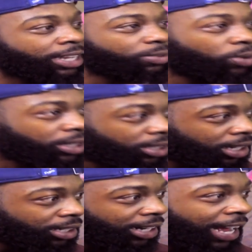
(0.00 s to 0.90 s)
And that's one
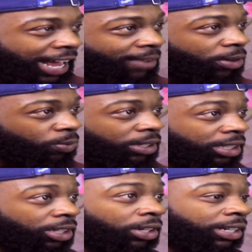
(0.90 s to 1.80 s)
thing that I haven't
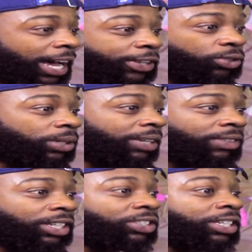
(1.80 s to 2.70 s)
really learned how to even